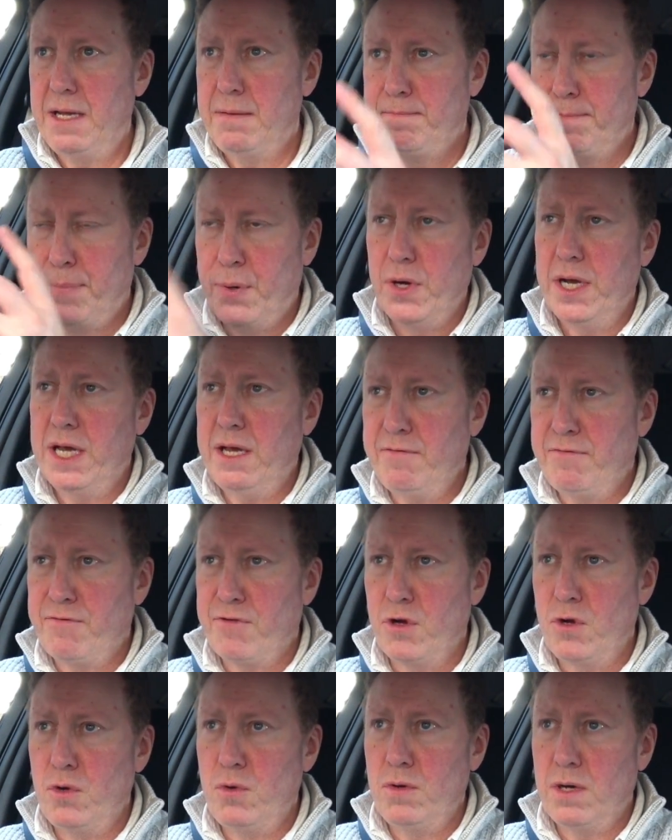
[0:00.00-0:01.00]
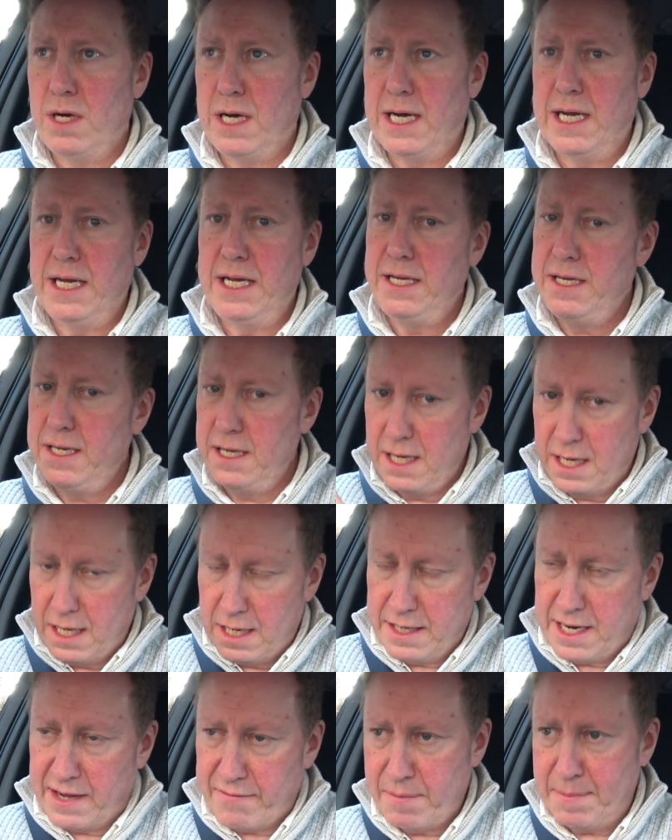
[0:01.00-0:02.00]
put it through
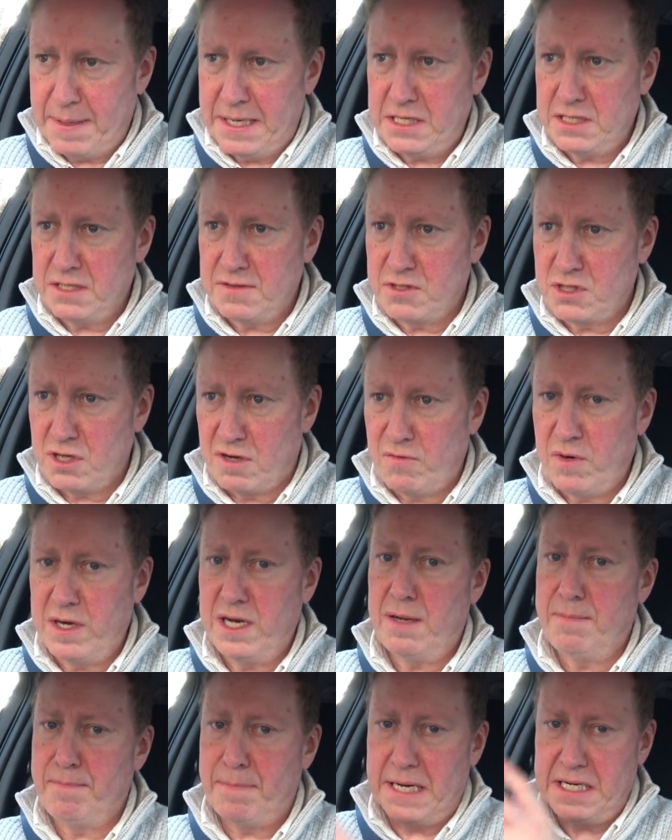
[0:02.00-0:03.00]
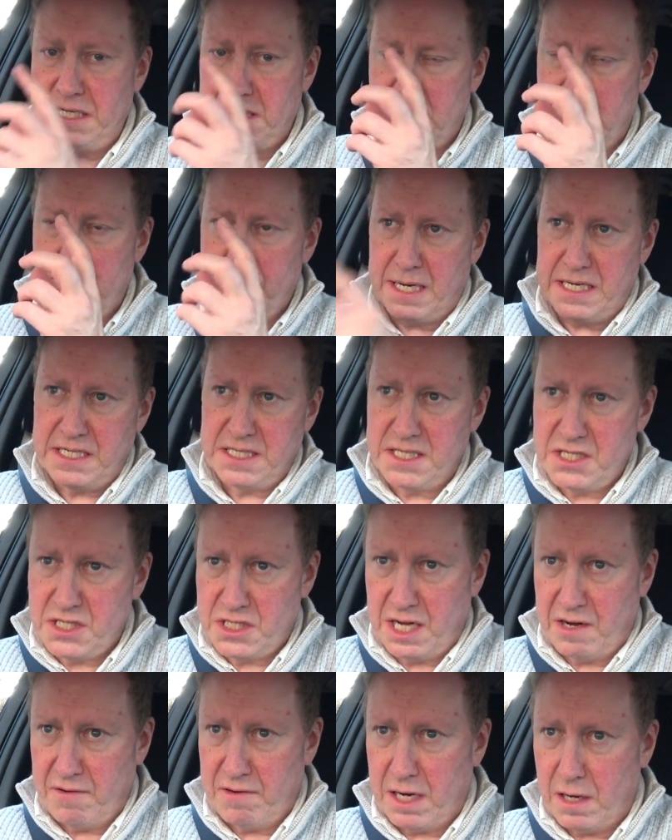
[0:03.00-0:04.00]
another piece of software that basically makes it
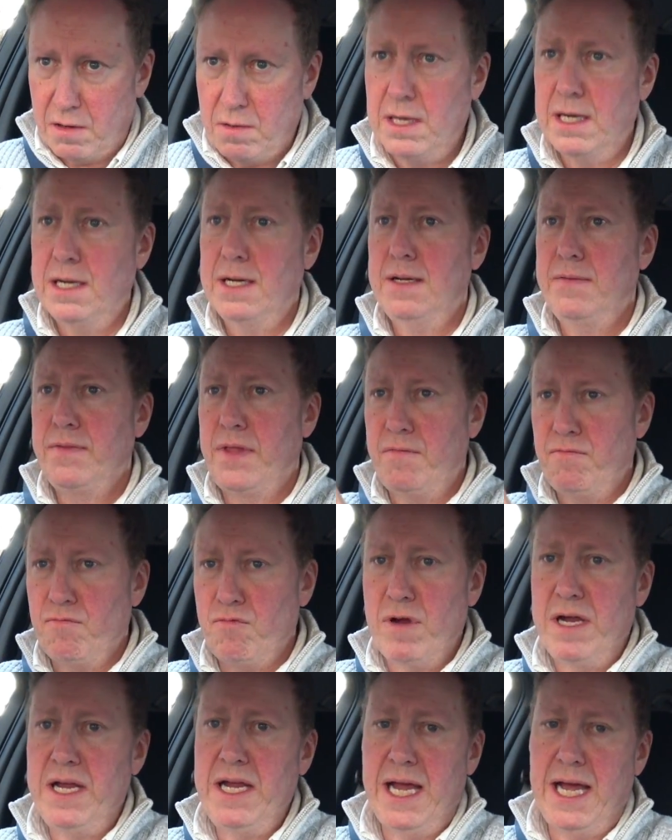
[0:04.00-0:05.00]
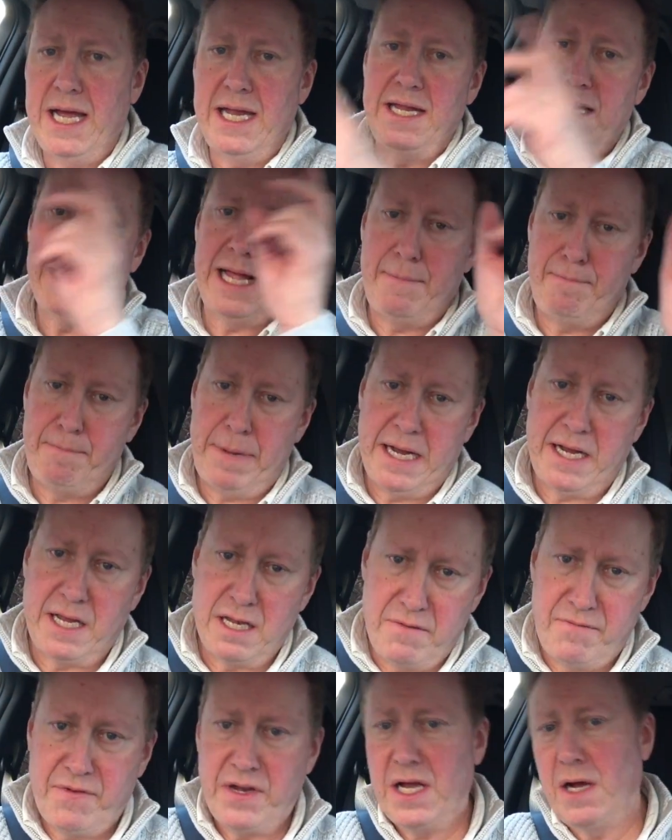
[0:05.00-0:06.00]
stereo, then re-edit that back
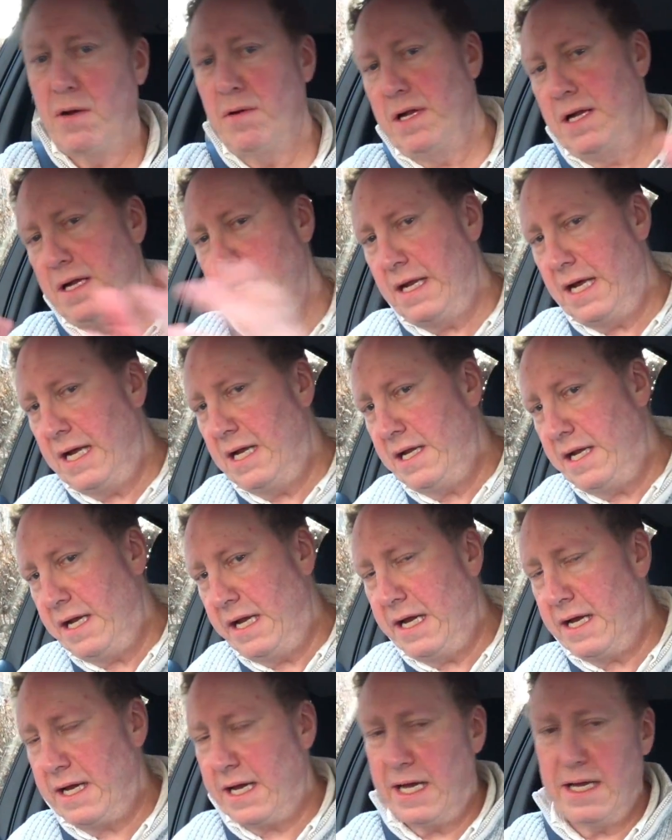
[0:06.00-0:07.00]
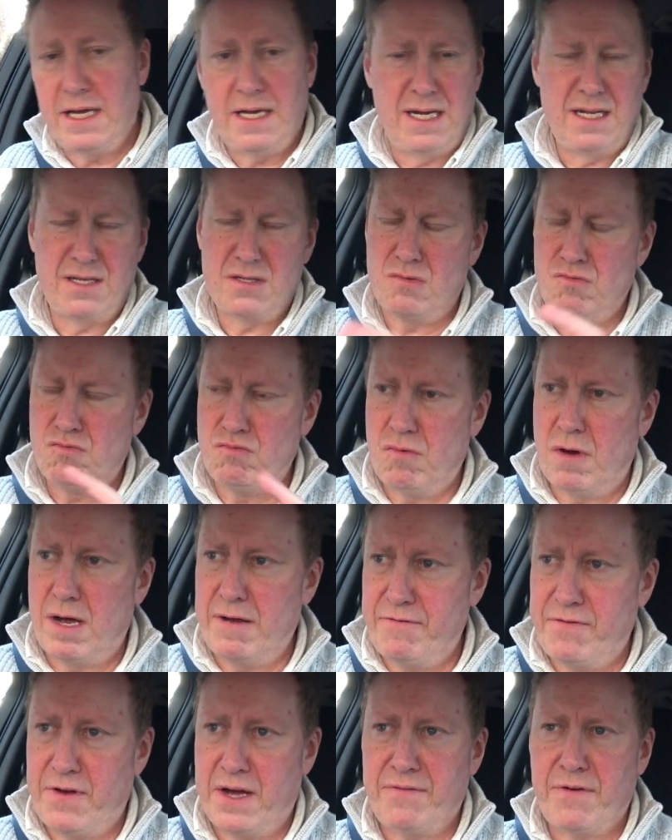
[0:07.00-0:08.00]
into video, and then edit it again, and it's a right
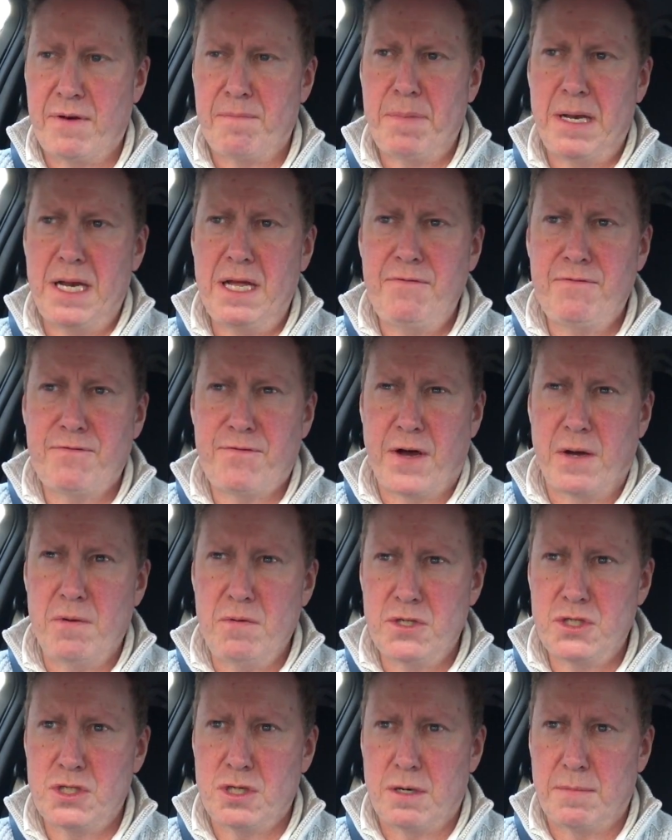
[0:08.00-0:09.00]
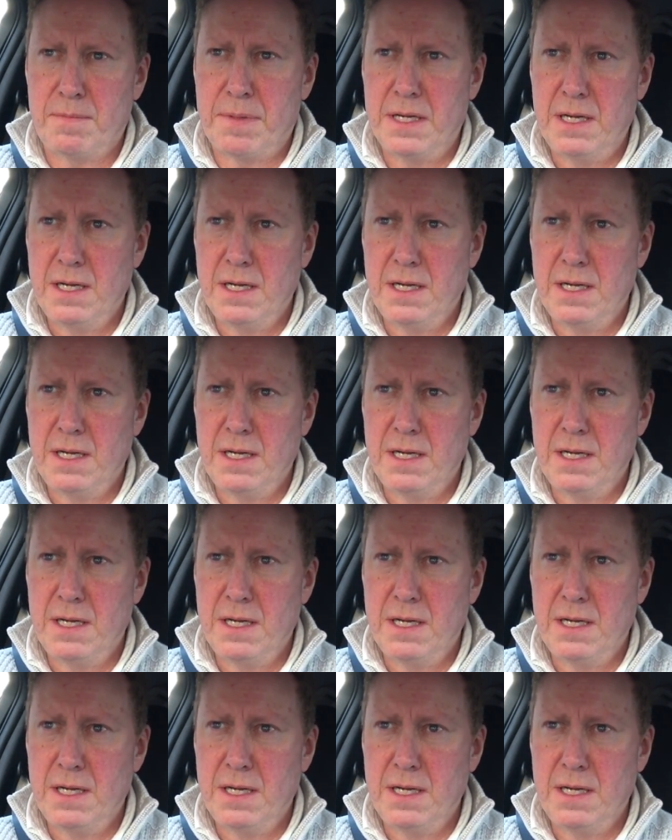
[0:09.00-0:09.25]
faff. I believe Photoshop